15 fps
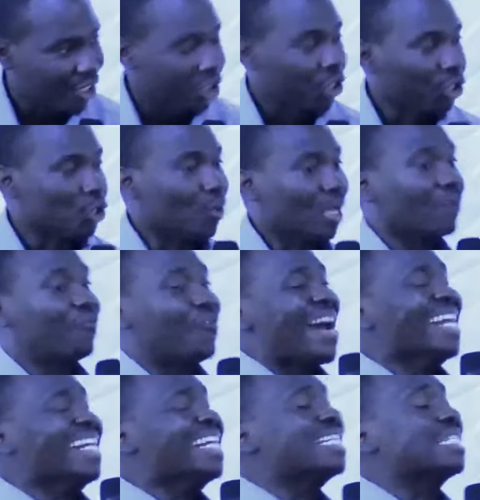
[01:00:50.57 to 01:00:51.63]
you will
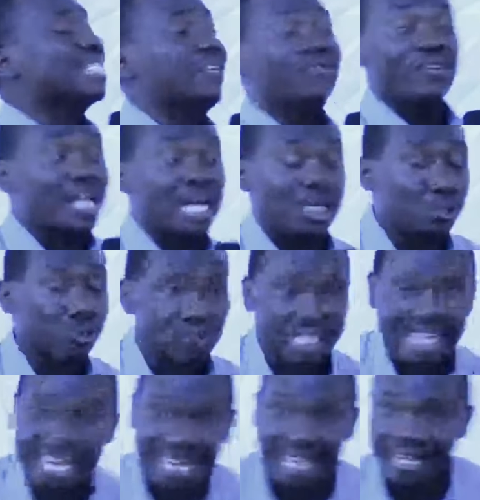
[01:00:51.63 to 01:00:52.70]
find it difficult to
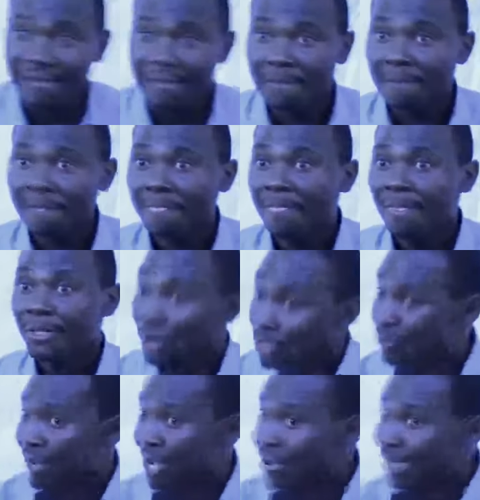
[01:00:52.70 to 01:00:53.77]
say,
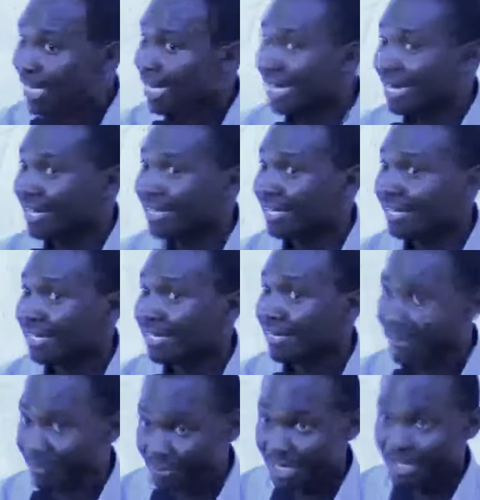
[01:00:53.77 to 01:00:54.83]
not my will,
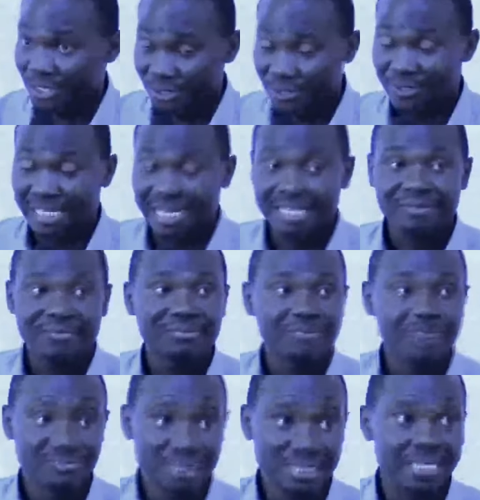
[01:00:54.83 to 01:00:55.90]
but your will
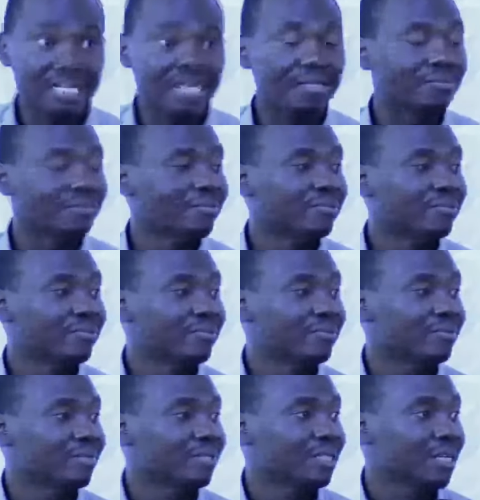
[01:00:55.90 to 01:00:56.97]
be done.
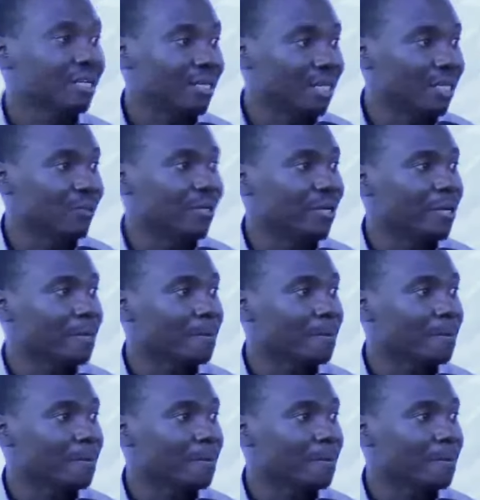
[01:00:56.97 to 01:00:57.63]
Hallelujah.